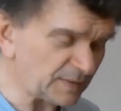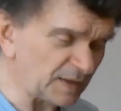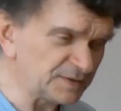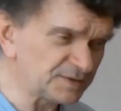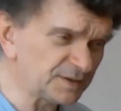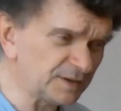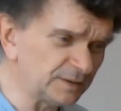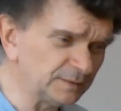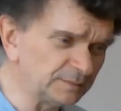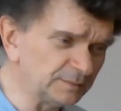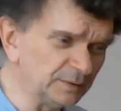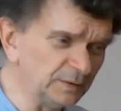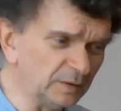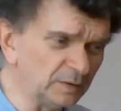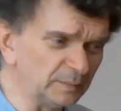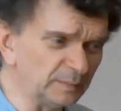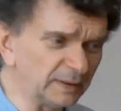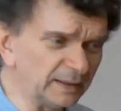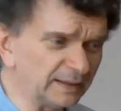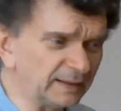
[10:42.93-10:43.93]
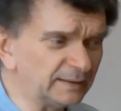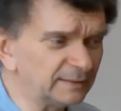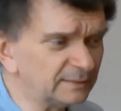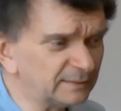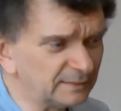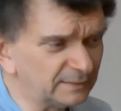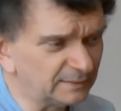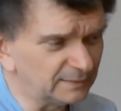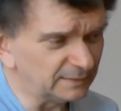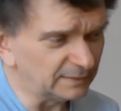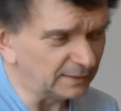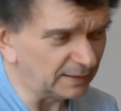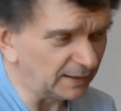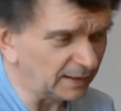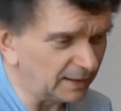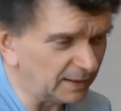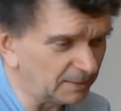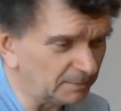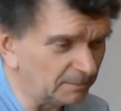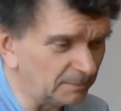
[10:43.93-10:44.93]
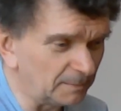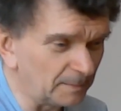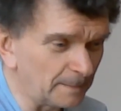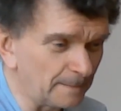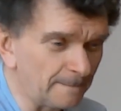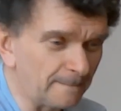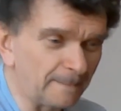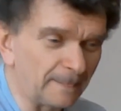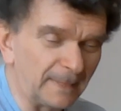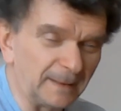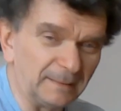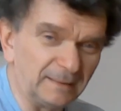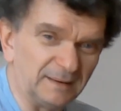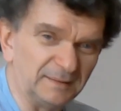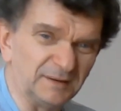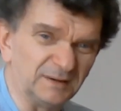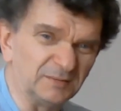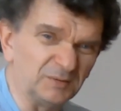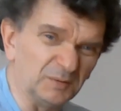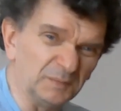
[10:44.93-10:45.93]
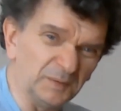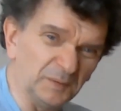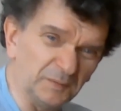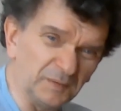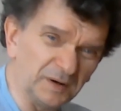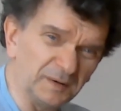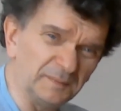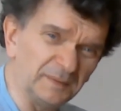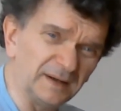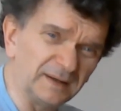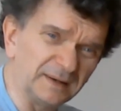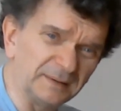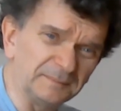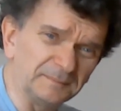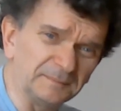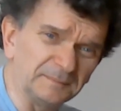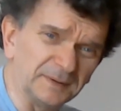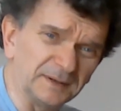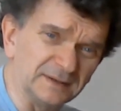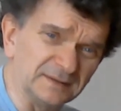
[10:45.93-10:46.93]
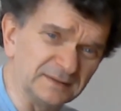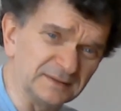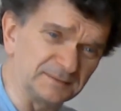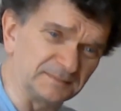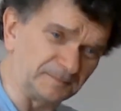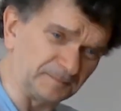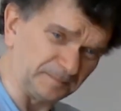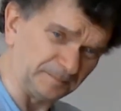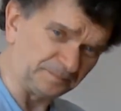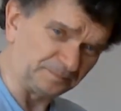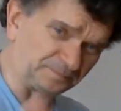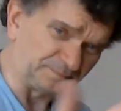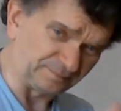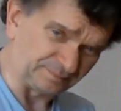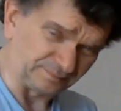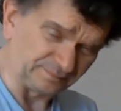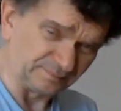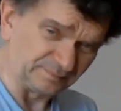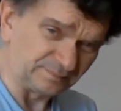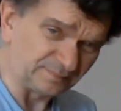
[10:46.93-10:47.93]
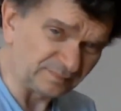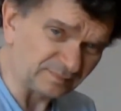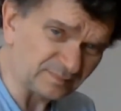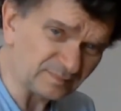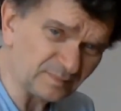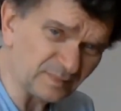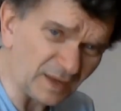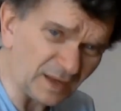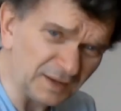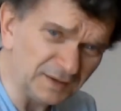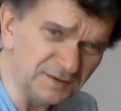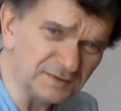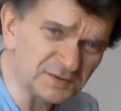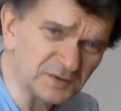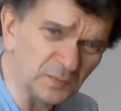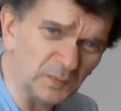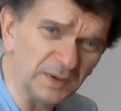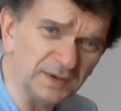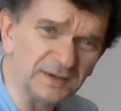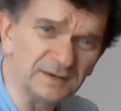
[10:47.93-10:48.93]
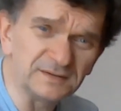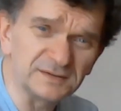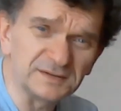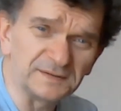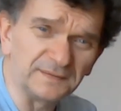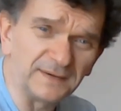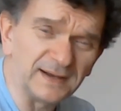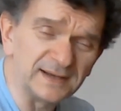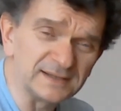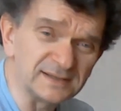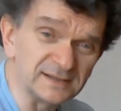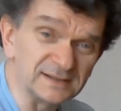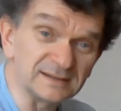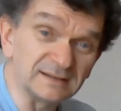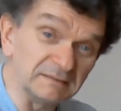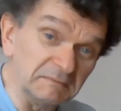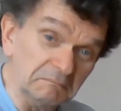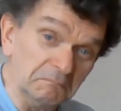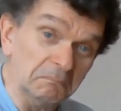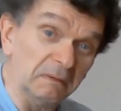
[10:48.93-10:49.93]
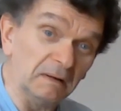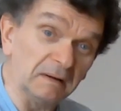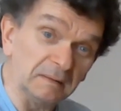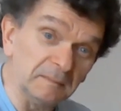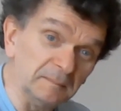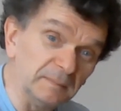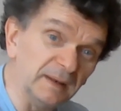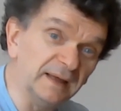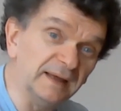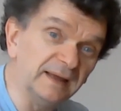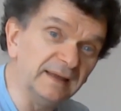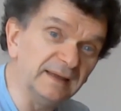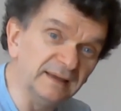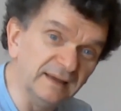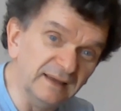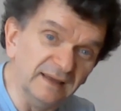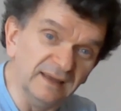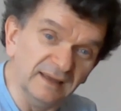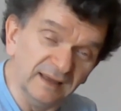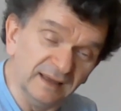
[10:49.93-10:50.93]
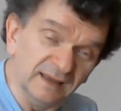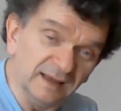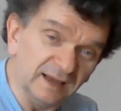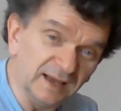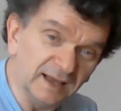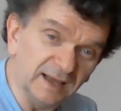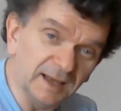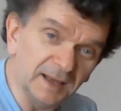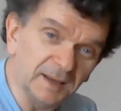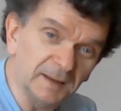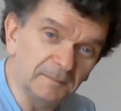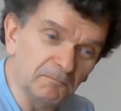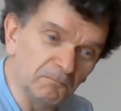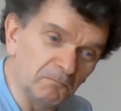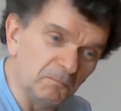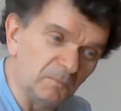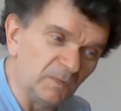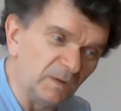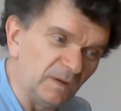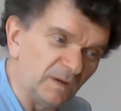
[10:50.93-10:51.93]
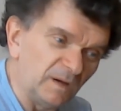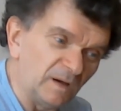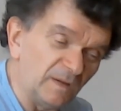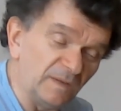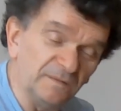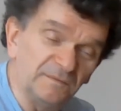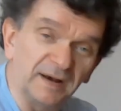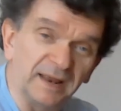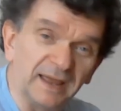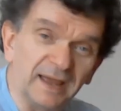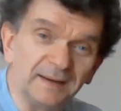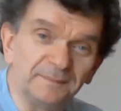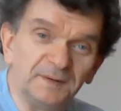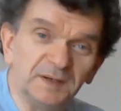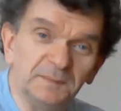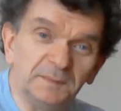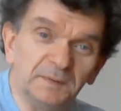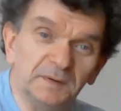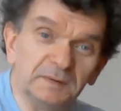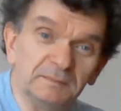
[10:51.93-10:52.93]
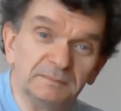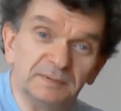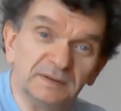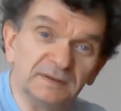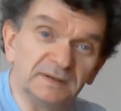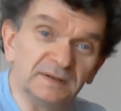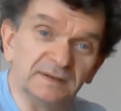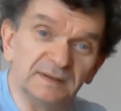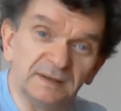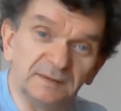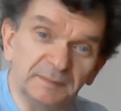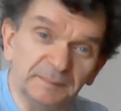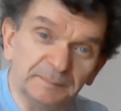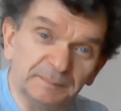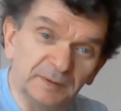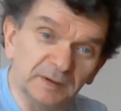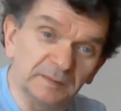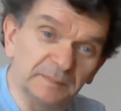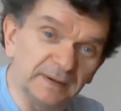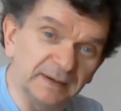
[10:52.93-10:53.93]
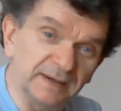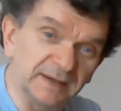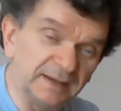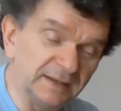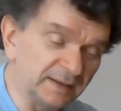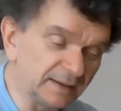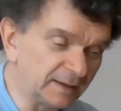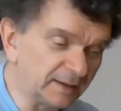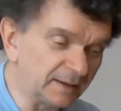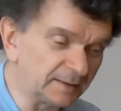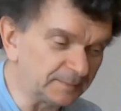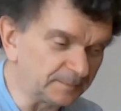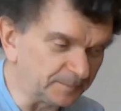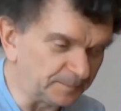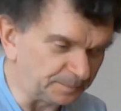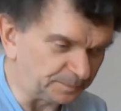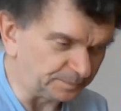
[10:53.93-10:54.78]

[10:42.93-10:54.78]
So normally I don't normally worry about it because used to Windows devices, plug and play. I'm very happy to be unplugged and then plugged back in again.